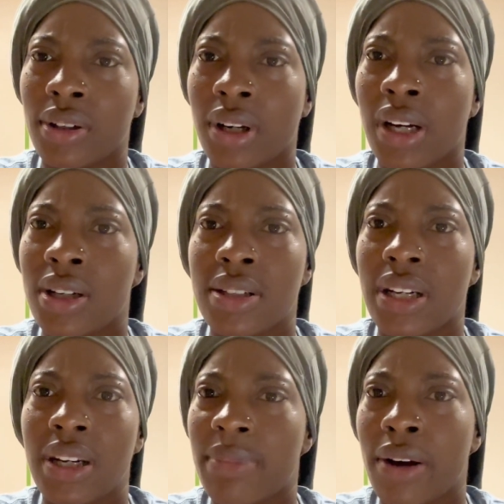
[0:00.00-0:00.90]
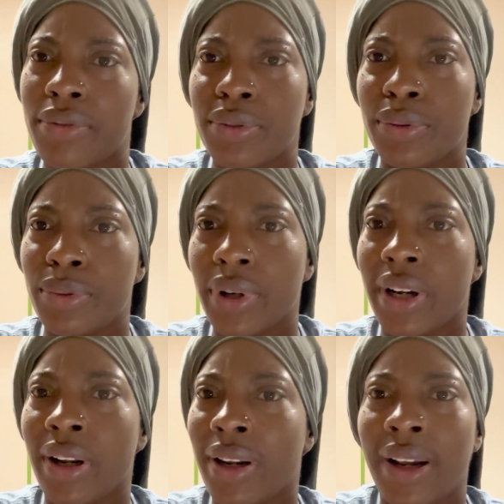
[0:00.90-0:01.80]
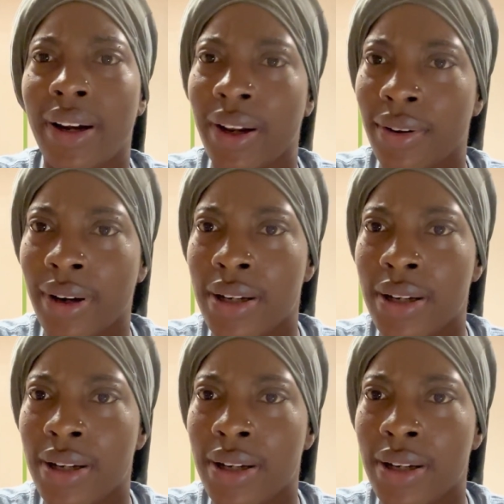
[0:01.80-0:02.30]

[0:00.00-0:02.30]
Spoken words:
I just eat my food and then lay down.